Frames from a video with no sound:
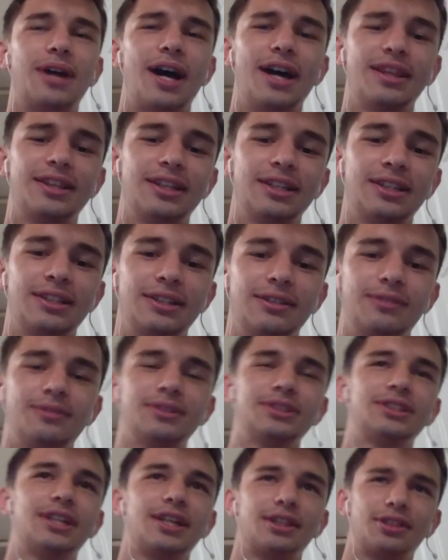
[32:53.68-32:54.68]
think it
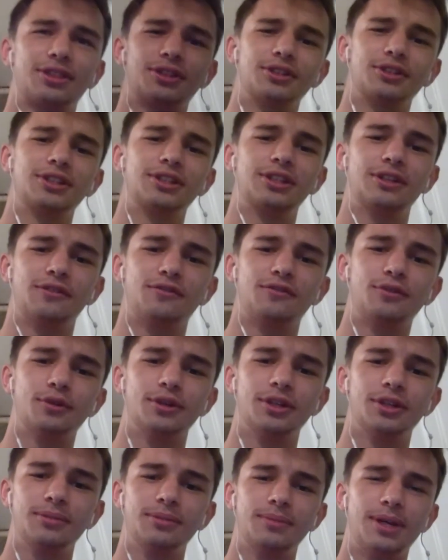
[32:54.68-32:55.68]
was like 30 to
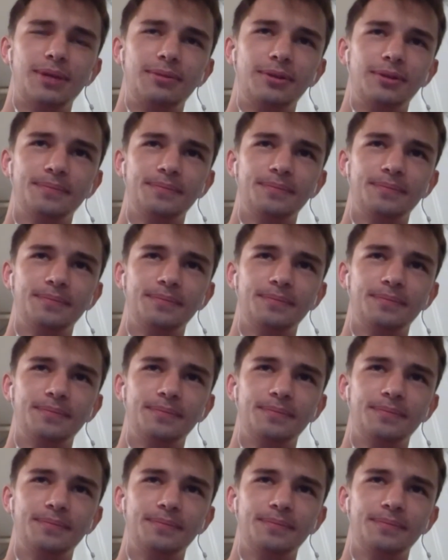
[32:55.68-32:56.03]
40 maybe.